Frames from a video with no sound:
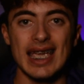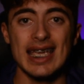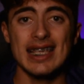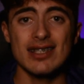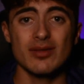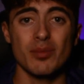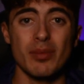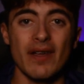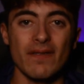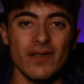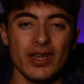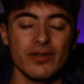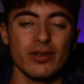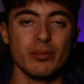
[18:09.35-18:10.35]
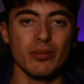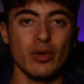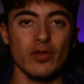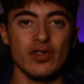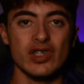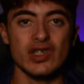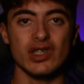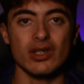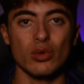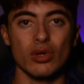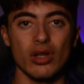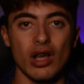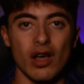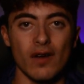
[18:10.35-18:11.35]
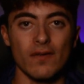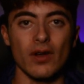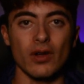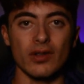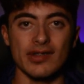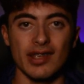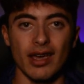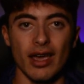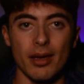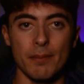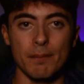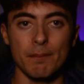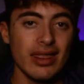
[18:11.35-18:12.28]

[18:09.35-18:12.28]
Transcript: is my favorite movie sequel of all time.